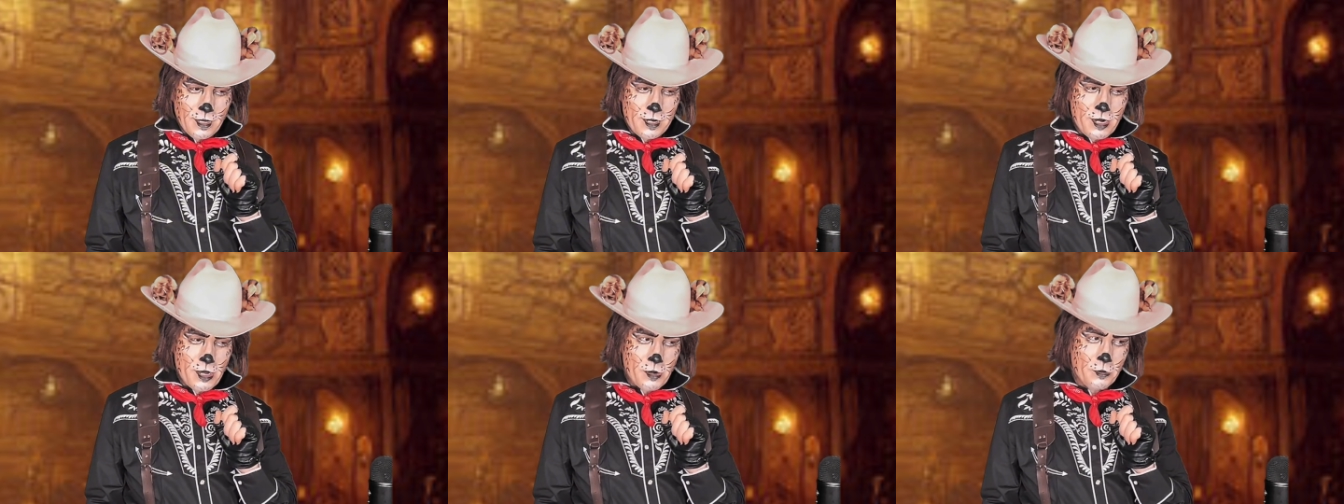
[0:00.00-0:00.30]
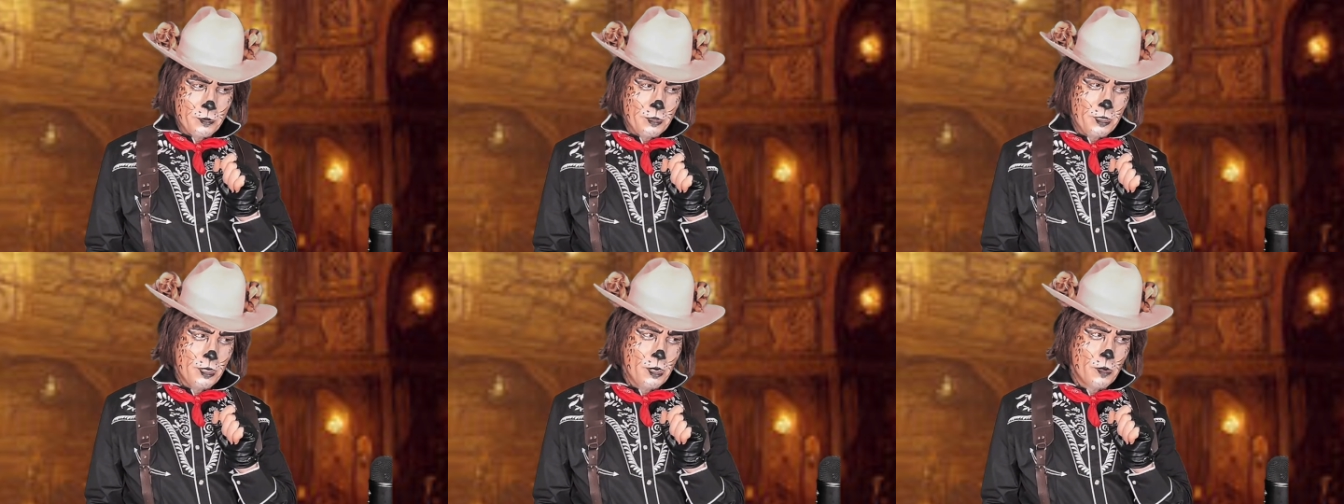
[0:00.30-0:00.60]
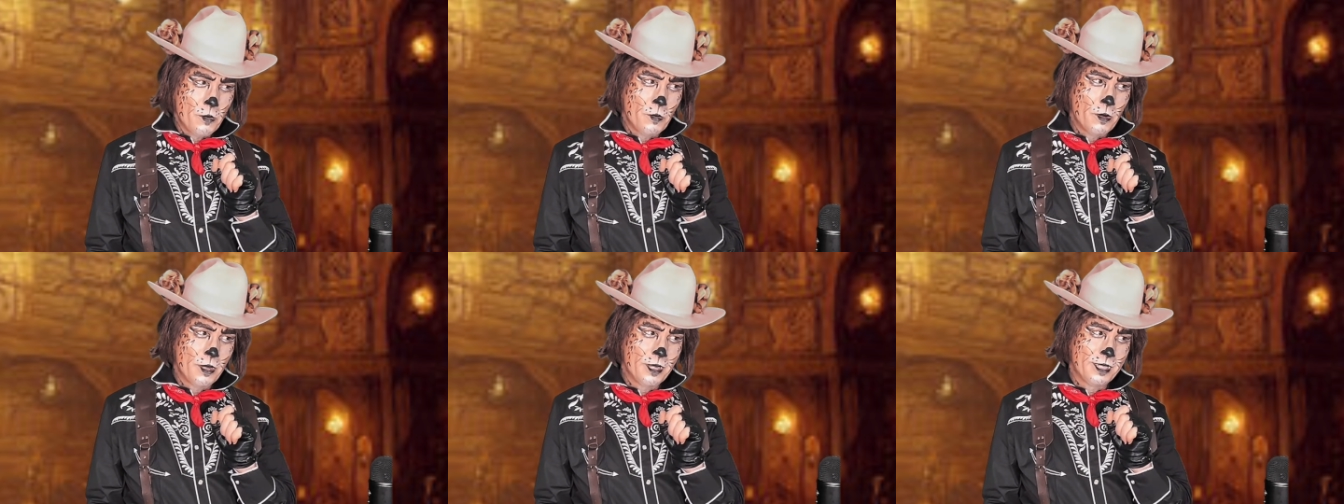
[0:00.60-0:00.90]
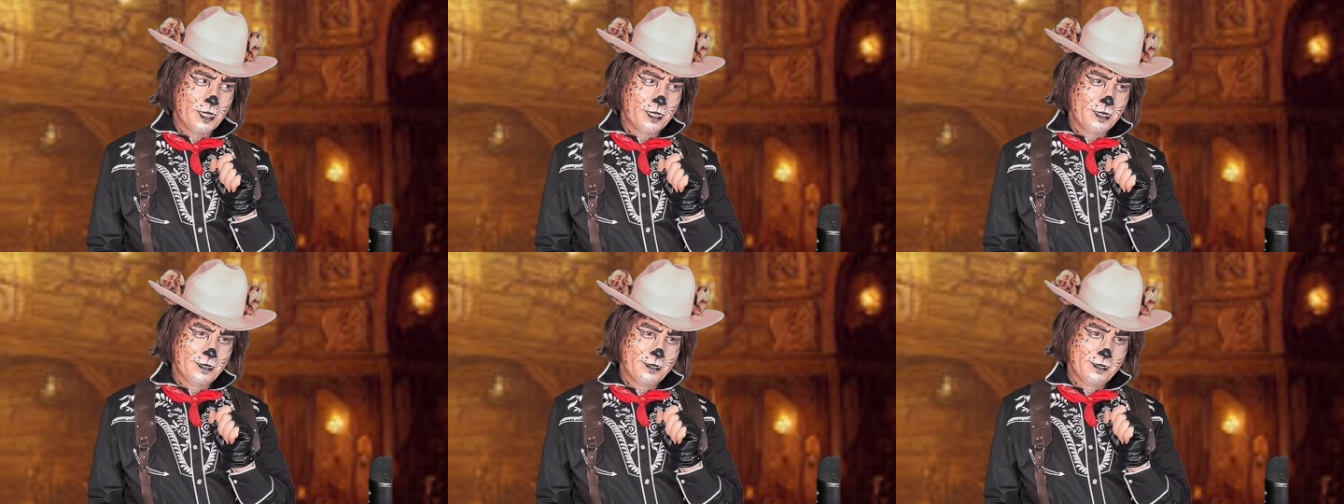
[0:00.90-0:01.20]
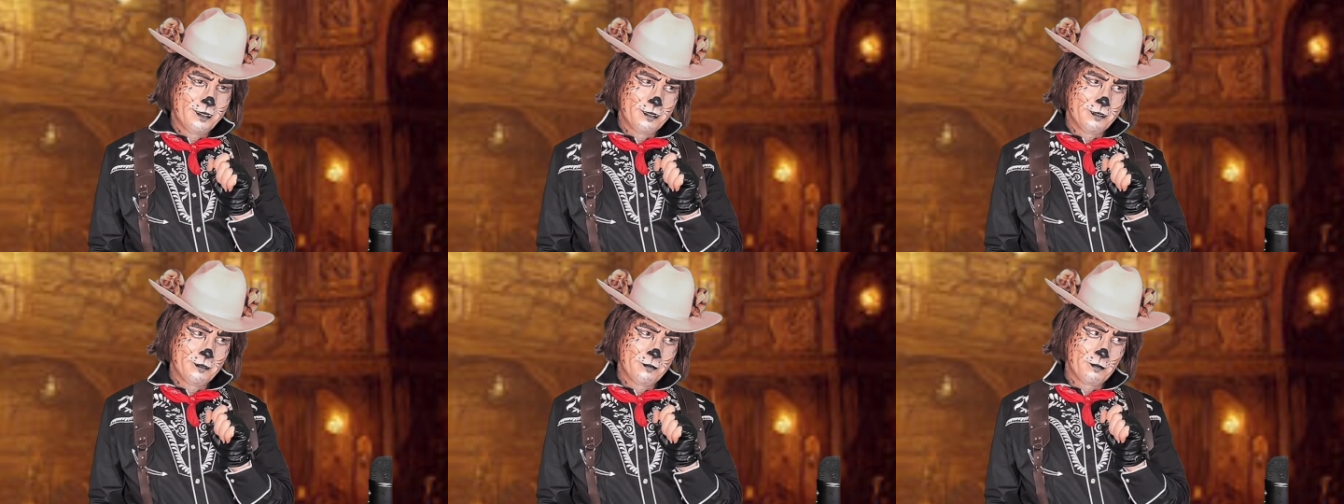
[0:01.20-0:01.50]
I know, you know what?
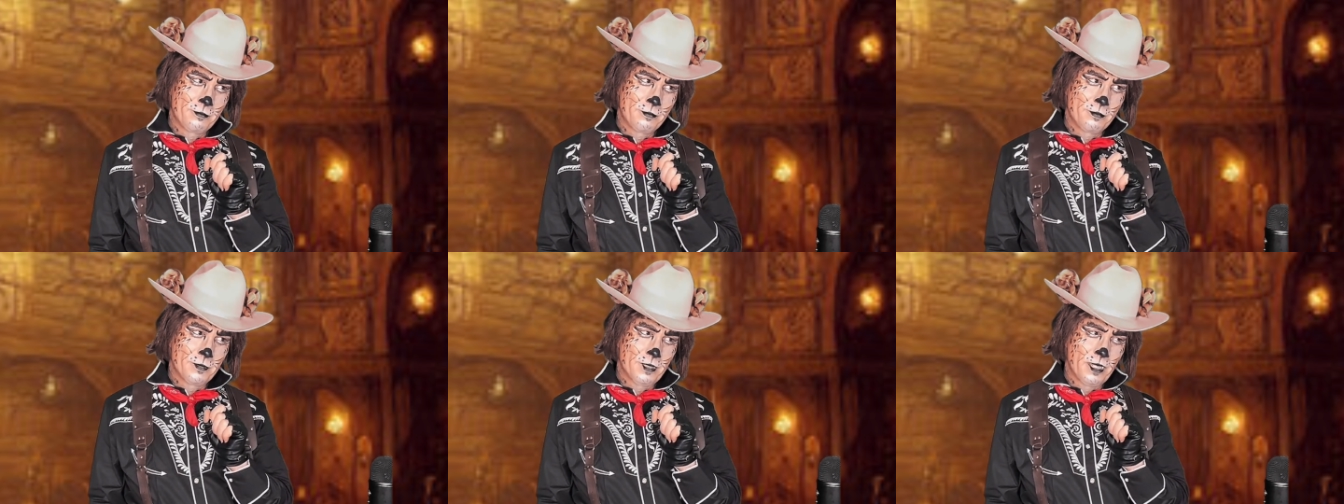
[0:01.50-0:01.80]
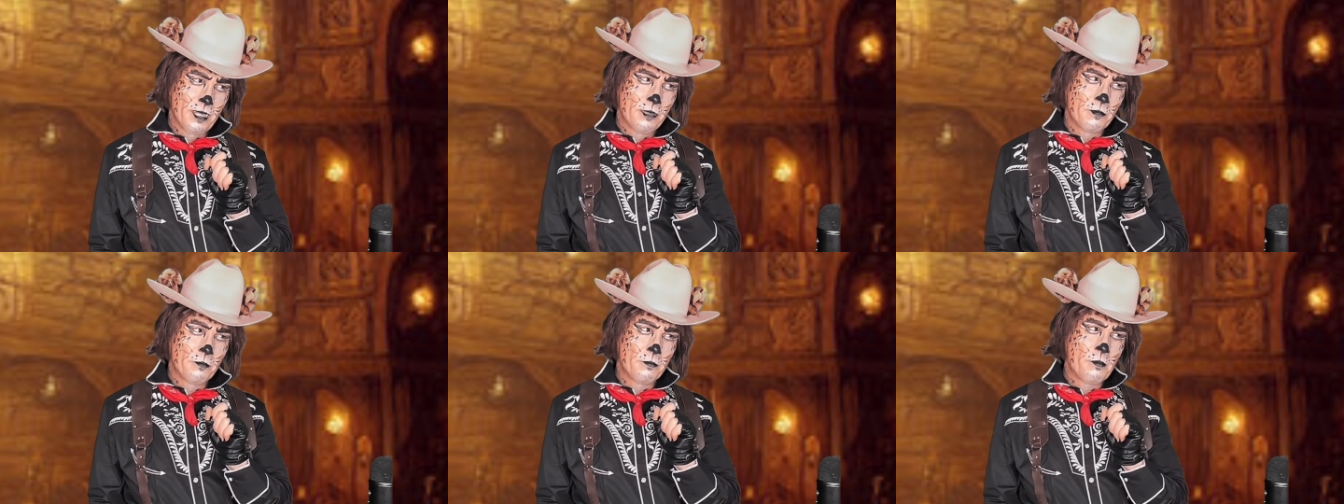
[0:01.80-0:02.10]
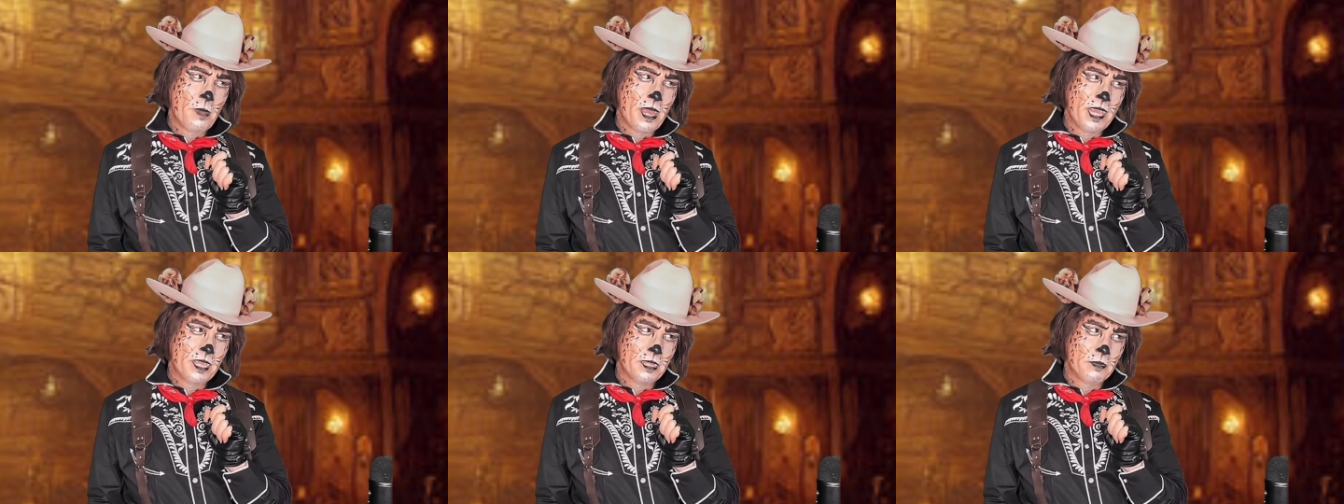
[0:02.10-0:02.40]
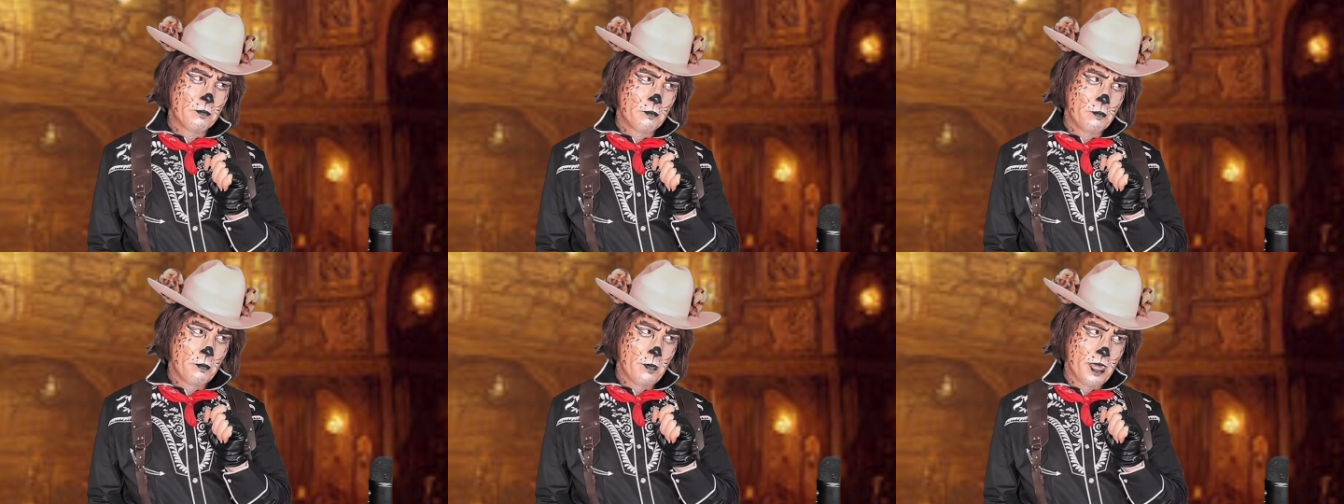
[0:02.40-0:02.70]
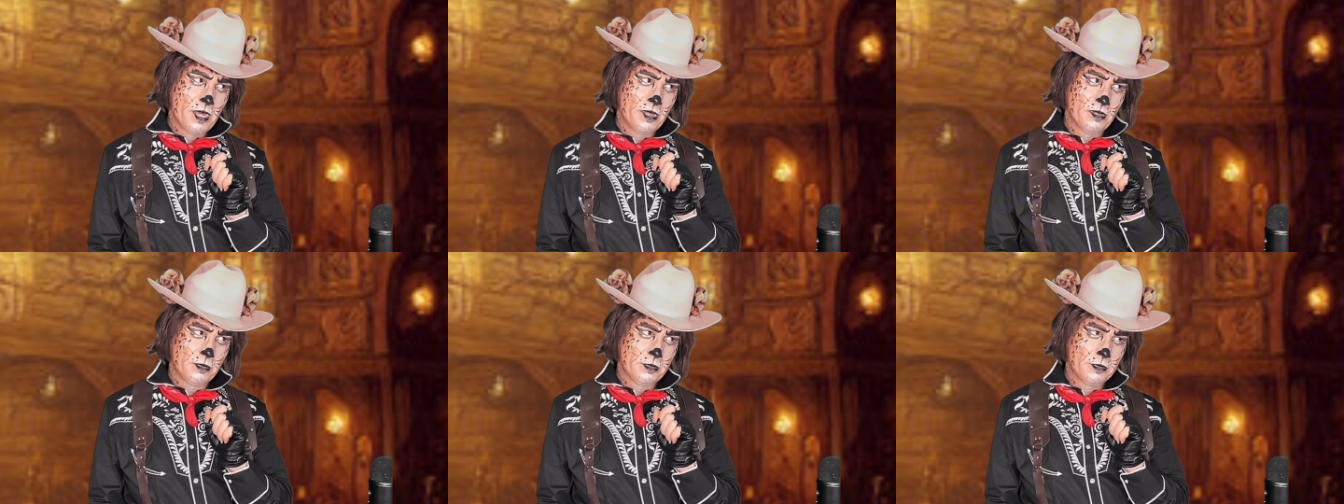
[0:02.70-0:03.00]
Make it
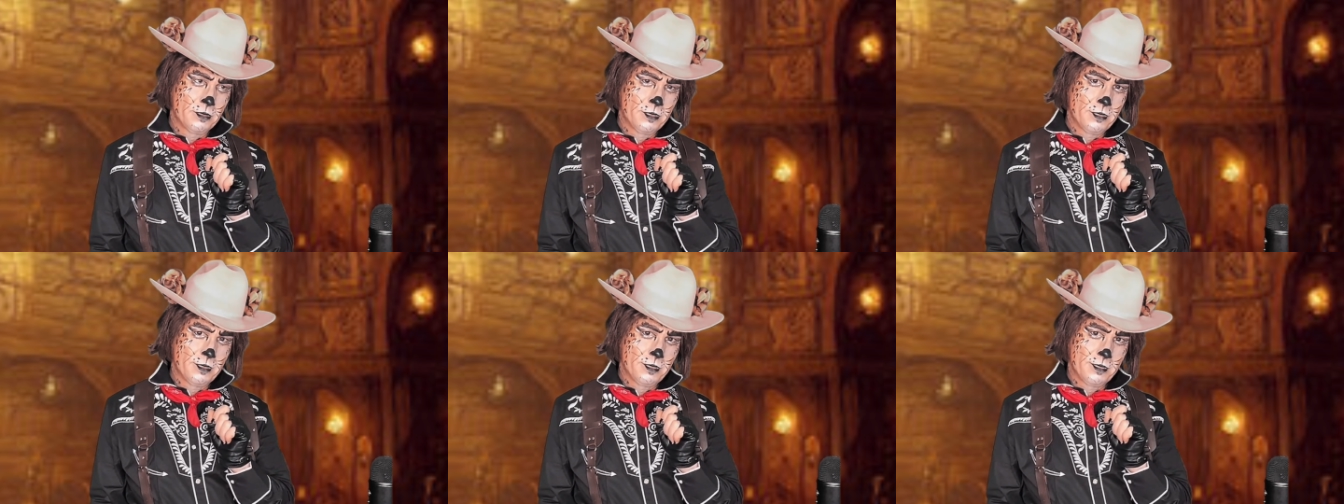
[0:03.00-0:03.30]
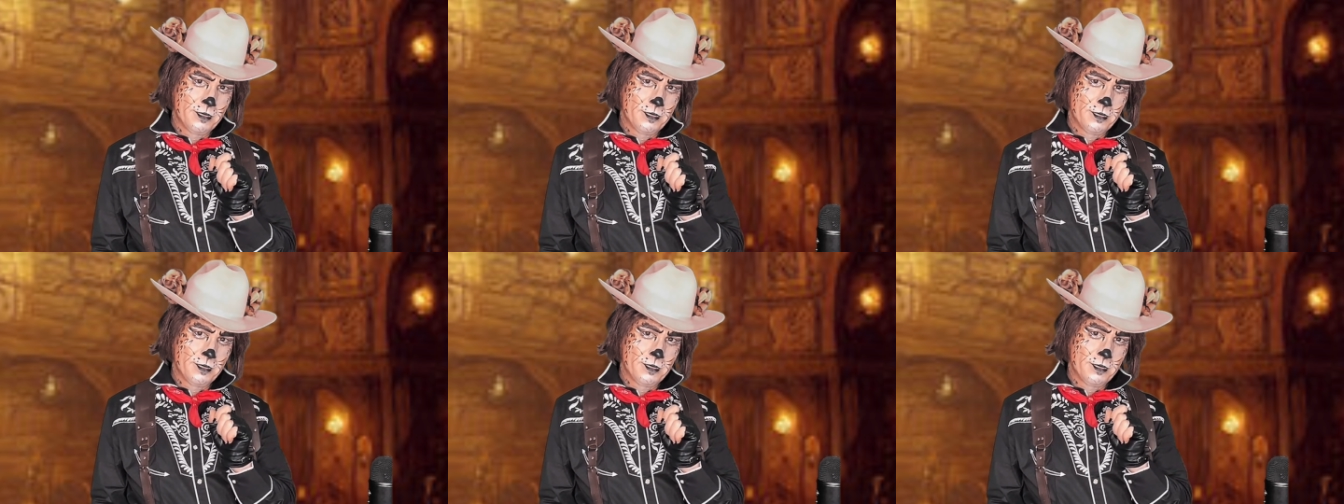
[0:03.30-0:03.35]
milk.